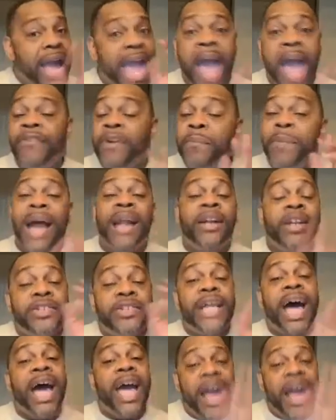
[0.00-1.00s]
Everybody
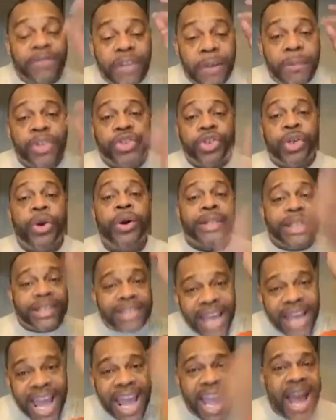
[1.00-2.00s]
does not have the maturity
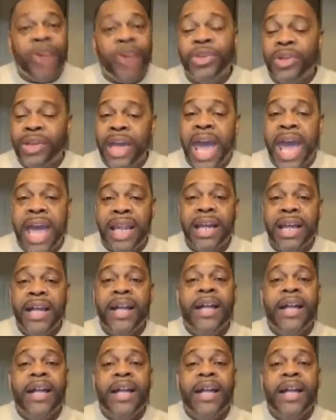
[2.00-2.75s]
to handle that.